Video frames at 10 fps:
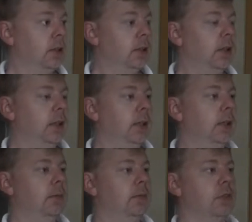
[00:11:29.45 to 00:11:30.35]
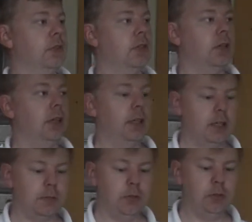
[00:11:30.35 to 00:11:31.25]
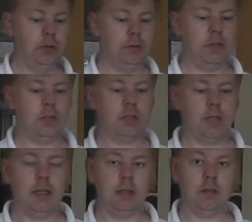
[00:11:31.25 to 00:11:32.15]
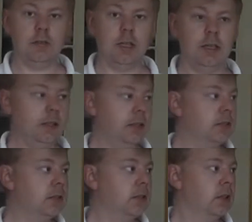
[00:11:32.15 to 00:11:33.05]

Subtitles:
for circuits, manoeuvres, takeoffs, landings,